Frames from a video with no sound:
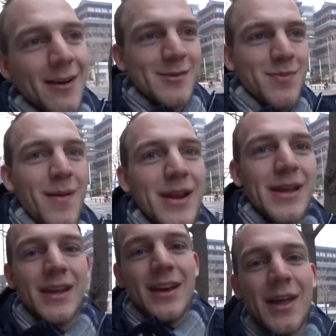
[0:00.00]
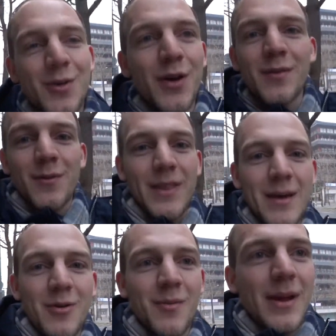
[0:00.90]
I was probably annoying for
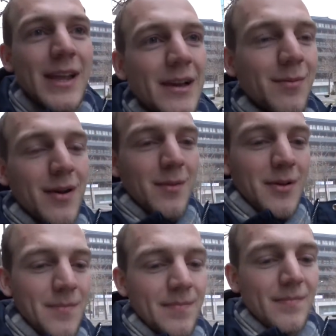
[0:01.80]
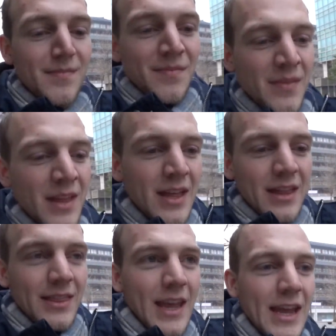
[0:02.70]
them or making a problem.
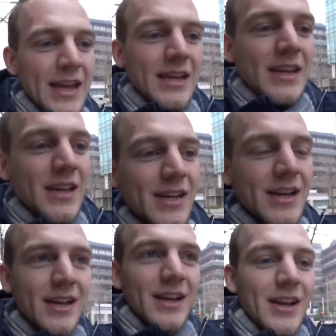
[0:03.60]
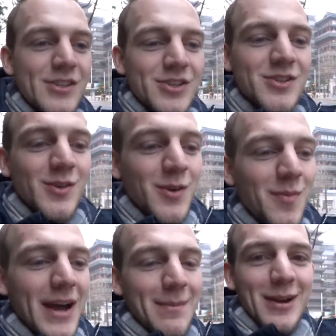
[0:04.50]
They just took
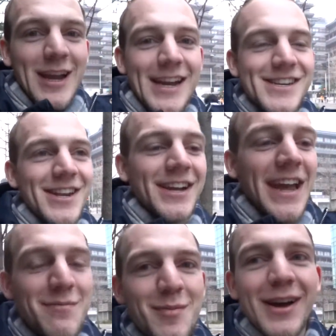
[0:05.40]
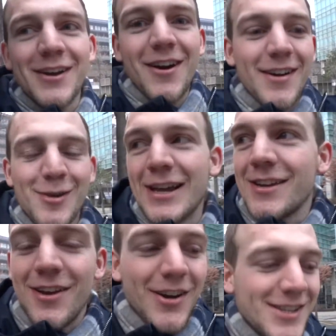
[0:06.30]
my application and gave me my card. We're
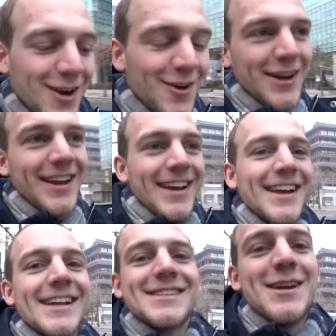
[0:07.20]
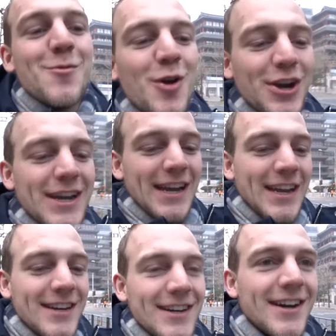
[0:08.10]
like, yo, sorry, it's not working
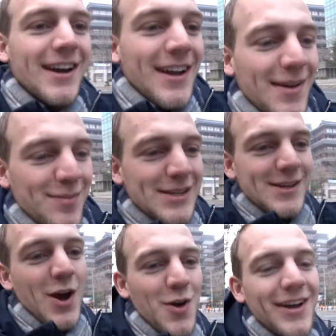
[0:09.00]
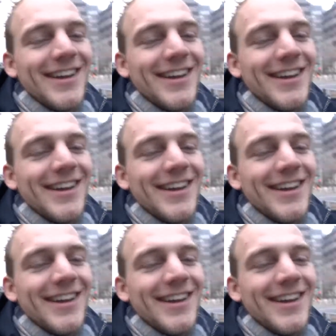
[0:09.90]
here. Please go.